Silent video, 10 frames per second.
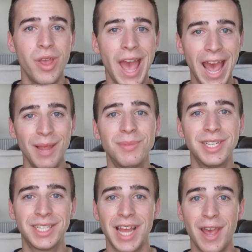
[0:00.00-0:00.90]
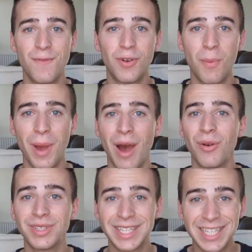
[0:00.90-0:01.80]
we aim to stay for
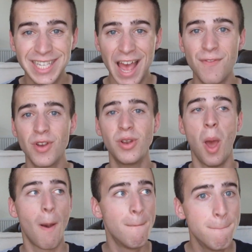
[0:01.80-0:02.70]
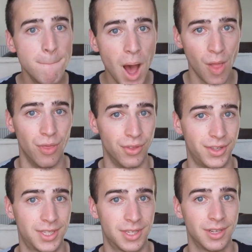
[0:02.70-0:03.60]
about 7
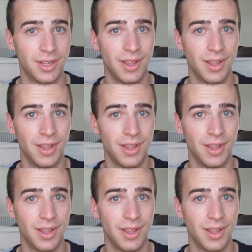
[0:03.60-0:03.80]
months.